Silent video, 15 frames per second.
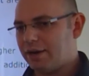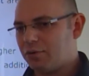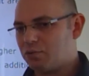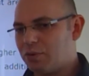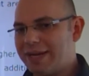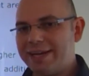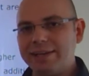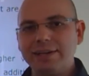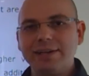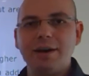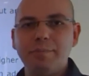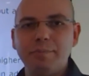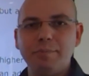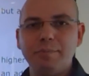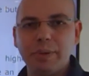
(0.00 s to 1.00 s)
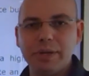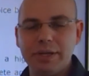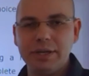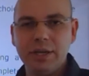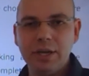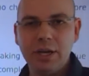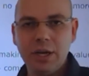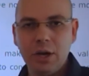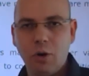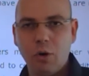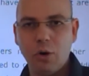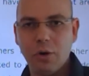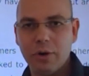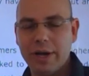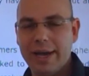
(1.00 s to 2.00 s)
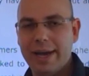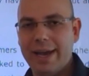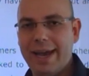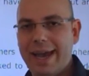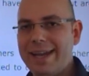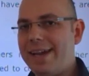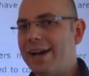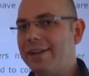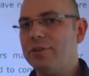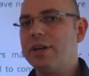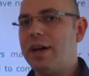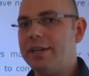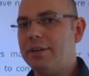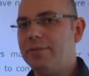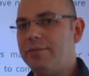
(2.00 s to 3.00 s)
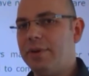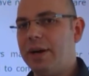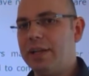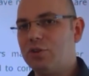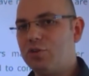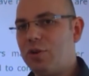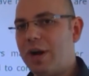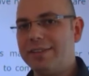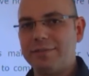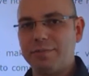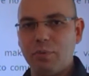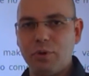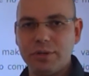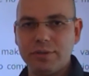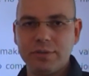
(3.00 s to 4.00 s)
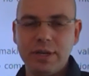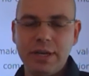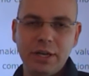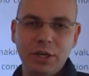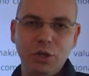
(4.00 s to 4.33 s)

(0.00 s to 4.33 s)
rail company or any other kind of transport,